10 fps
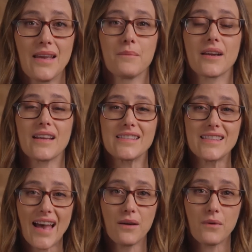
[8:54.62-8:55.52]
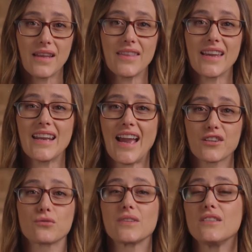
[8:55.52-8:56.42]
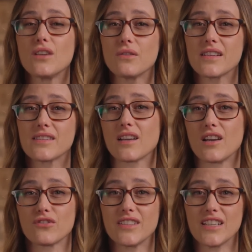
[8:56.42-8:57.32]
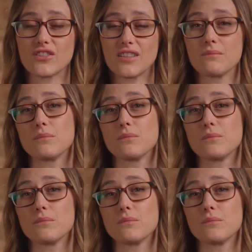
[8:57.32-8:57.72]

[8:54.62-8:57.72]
Because that way they can actually notice the contradiction